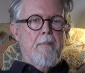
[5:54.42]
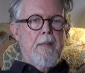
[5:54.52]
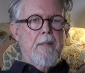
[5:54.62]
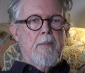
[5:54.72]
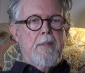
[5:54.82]

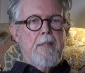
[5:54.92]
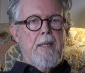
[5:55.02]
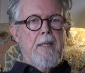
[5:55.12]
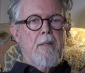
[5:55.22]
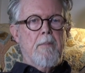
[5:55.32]
Mother was
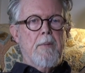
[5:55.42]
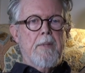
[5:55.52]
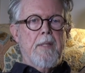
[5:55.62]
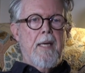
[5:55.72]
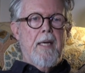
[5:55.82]
starting to
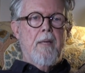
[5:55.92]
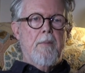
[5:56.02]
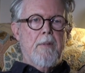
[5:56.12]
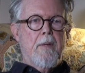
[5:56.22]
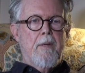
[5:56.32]
build a name,
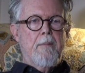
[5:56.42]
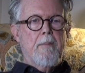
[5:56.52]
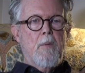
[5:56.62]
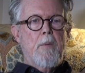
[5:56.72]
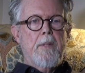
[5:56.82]
so I
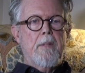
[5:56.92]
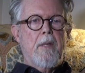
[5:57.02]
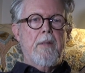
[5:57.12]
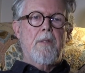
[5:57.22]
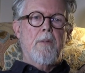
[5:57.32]
remember well
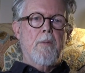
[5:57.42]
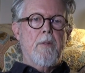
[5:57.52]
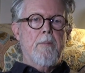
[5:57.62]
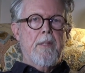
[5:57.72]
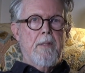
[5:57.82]
going to
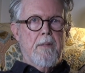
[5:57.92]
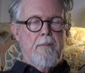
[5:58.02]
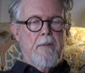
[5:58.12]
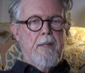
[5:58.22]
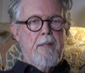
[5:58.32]
openings of
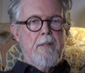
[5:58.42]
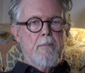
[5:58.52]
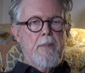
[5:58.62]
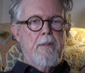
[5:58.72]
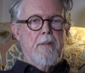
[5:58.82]
her
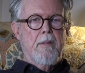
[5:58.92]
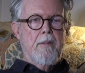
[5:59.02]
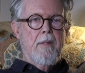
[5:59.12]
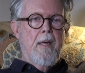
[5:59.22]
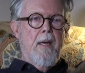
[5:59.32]

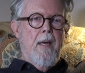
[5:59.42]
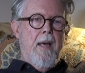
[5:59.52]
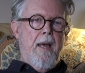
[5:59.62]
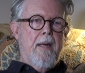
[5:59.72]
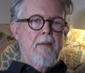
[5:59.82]
exhibitions
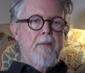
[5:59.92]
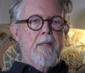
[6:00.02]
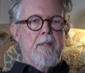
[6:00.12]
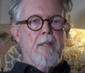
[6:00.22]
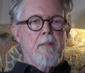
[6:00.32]
and
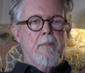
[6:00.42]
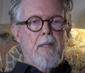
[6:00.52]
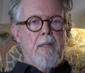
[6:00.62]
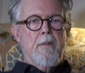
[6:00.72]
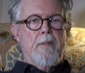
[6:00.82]
eventually
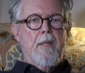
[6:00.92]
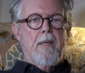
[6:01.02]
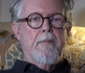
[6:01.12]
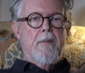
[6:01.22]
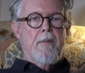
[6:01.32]
being old
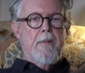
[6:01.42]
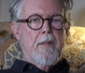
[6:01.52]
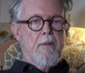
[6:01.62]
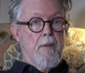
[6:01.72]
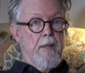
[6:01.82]
enough to
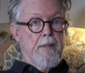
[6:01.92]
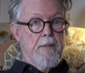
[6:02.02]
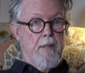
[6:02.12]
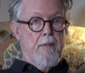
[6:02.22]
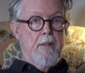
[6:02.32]
drink dry
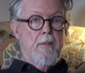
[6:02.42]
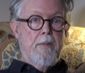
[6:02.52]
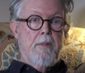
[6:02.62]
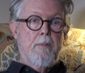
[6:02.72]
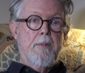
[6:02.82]
sherry,
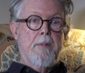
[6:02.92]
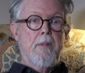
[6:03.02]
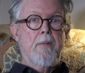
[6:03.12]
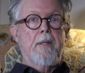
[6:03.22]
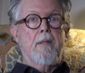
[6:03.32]
which was the
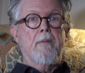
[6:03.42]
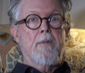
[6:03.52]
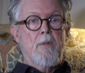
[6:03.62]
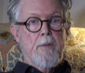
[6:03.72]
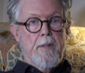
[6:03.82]
drink of
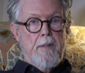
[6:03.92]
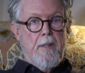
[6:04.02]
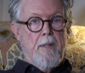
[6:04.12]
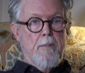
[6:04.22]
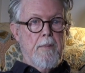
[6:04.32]
choice
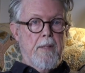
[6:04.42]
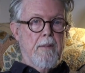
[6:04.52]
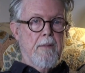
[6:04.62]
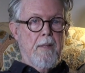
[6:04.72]
at openings